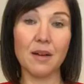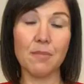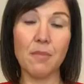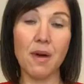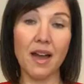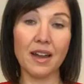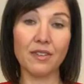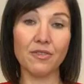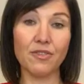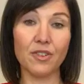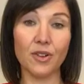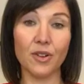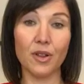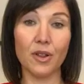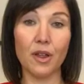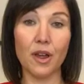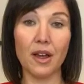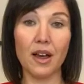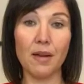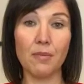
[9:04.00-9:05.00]
a
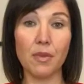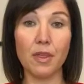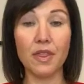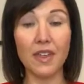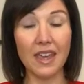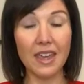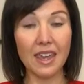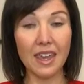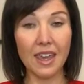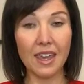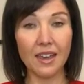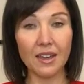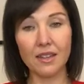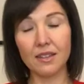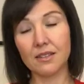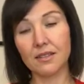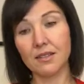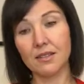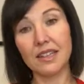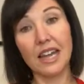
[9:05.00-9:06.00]
mindful um, thinking,
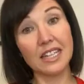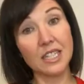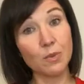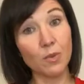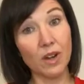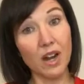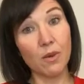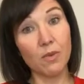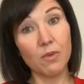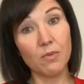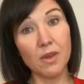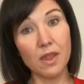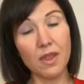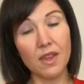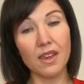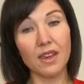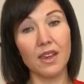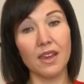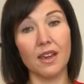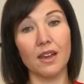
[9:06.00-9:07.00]
that's what I would be
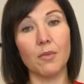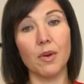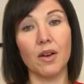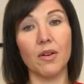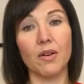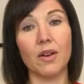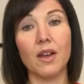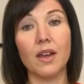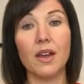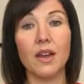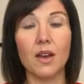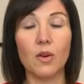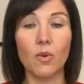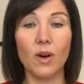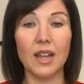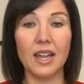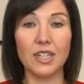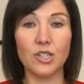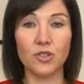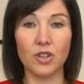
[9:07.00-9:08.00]
thinking about
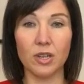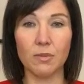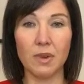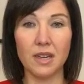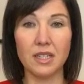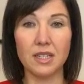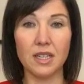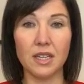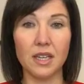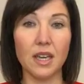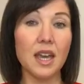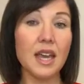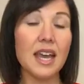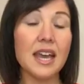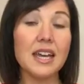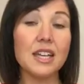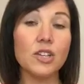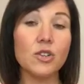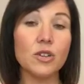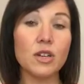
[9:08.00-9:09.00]
while I drink my tea.
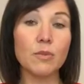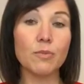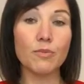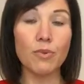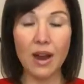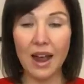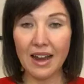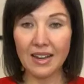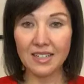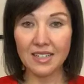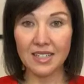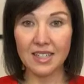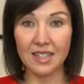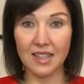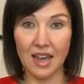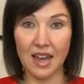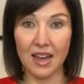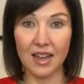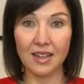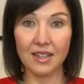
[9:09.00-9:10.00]
And you can practice
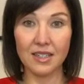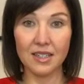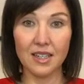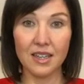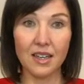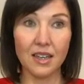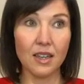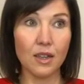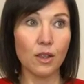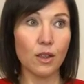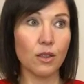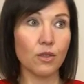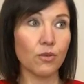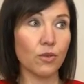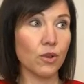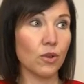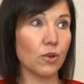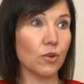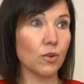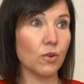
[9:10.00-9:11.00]
that
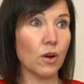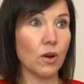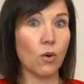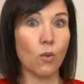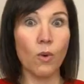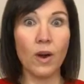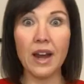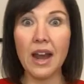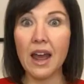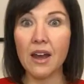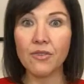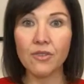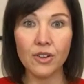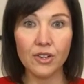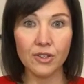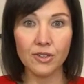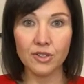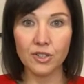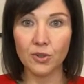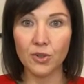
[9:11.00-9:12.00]
through whatever
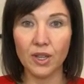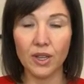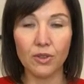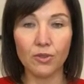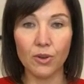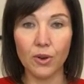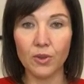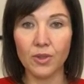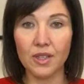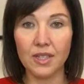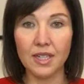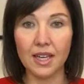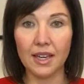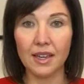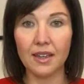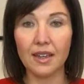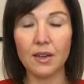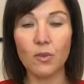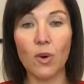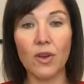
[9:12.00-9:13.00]
you're doing throughout the
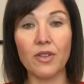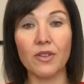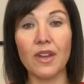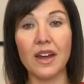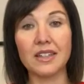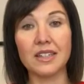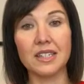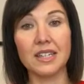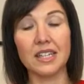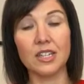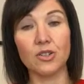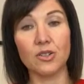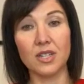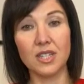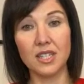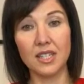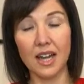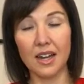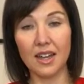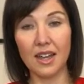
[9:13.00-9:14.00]
day, whether that's that you're
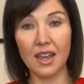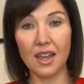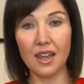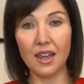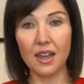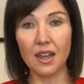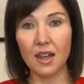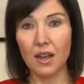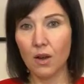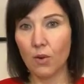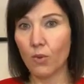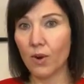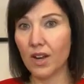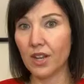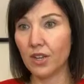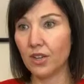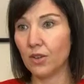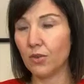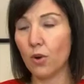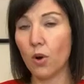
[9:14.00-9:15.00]
studying, what
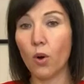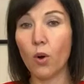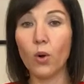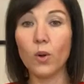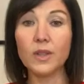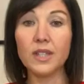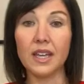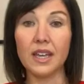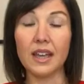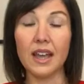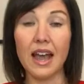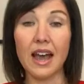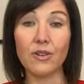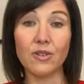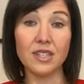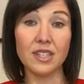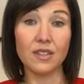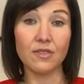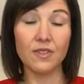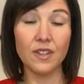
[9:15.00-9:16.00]
are you holding? How
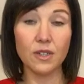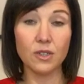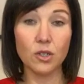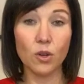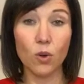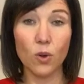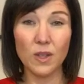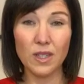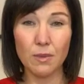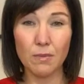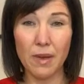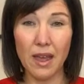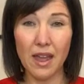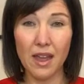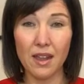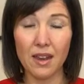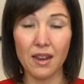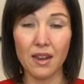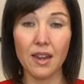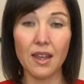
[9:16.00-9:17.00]
does it feel to hold a
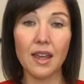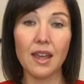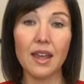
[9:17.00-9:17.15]
pen?